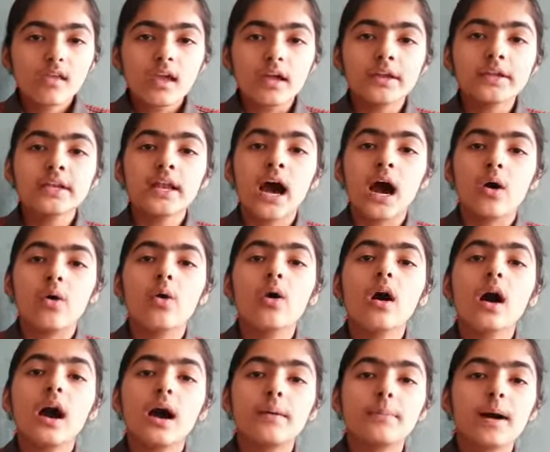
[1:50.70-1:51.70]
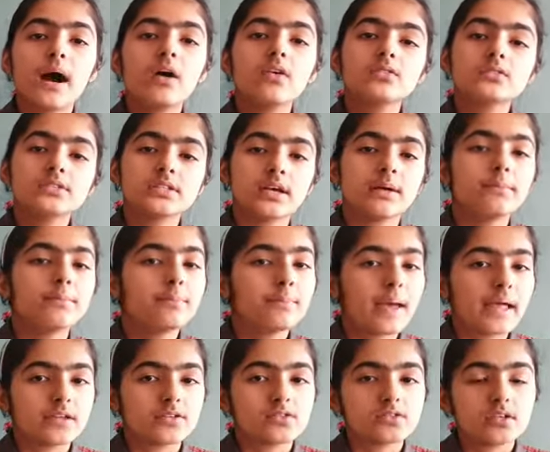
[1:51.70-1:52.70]
Now about some
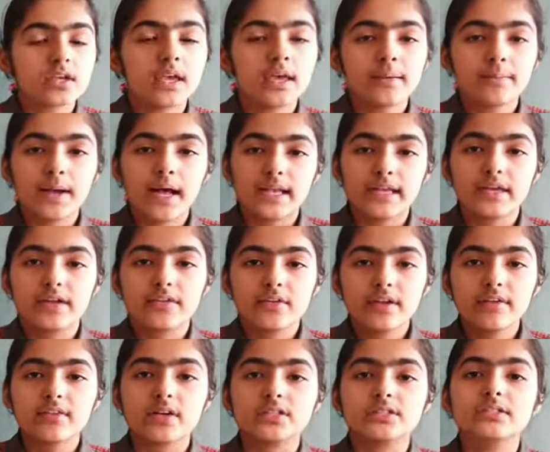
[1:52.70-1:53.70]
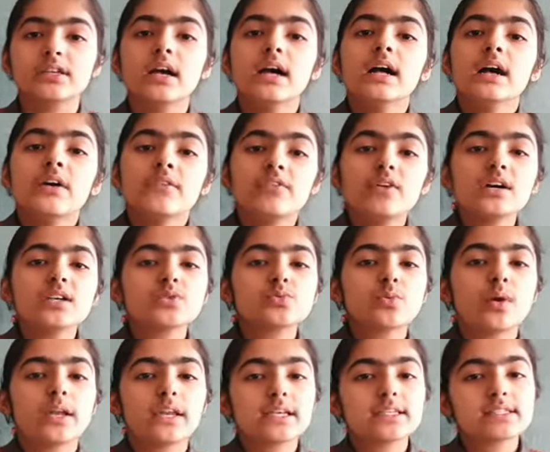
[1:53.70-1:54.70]
Himalayan rivers. First
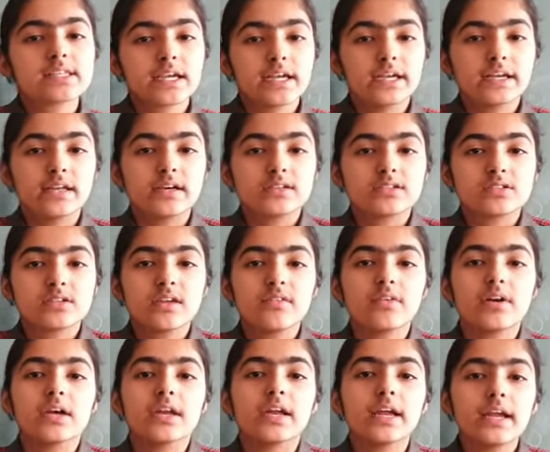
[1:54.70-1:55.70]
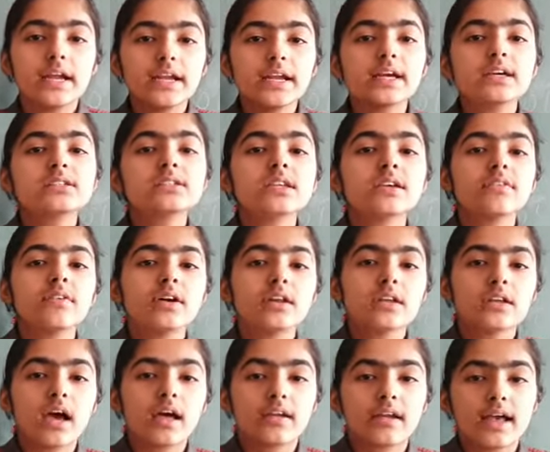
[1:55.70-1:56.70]
one is Indus River. Indus
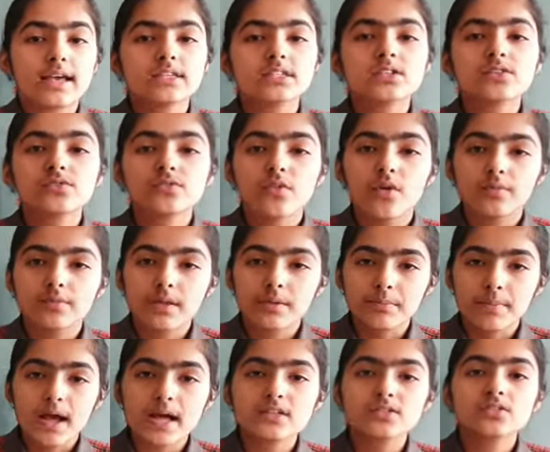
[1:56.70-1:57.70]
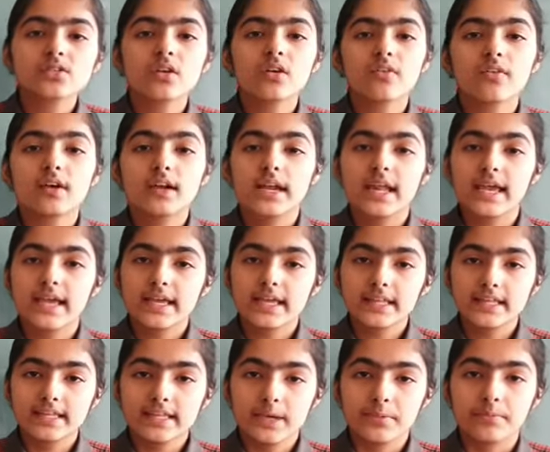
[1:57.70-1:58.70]
River rises from the Mansarovar Lake
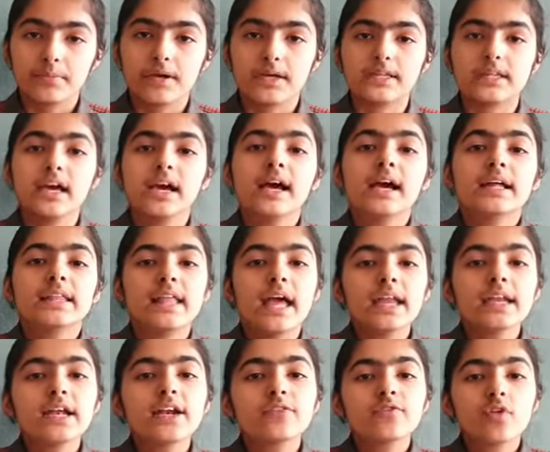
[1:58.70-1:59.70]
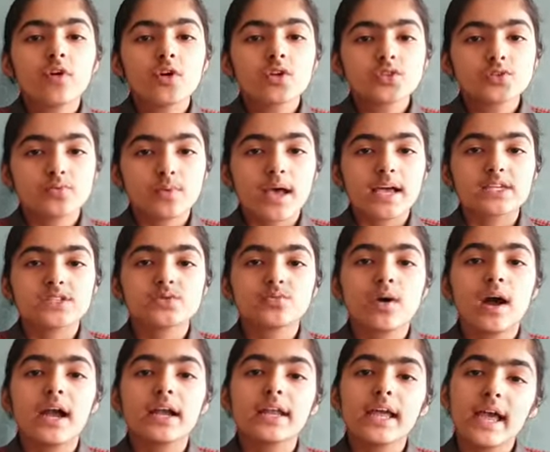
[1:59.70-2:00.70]
in Tibet. Then it flows
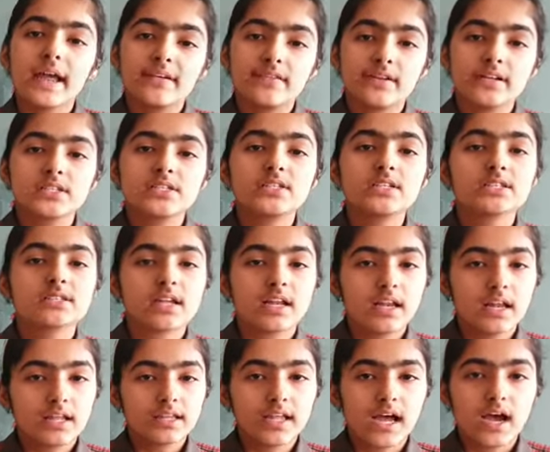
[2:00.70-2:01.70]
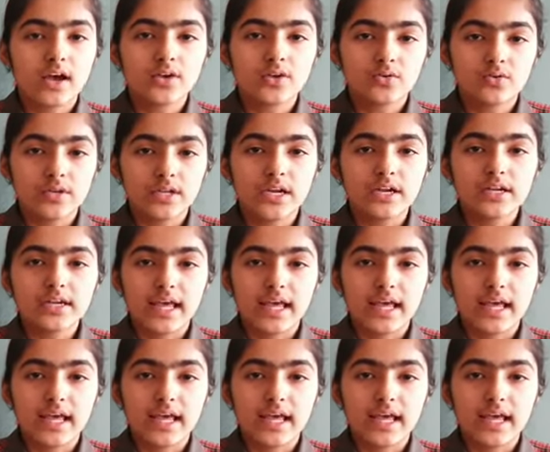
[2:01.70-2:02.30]
westward and reaches in Ladakh Union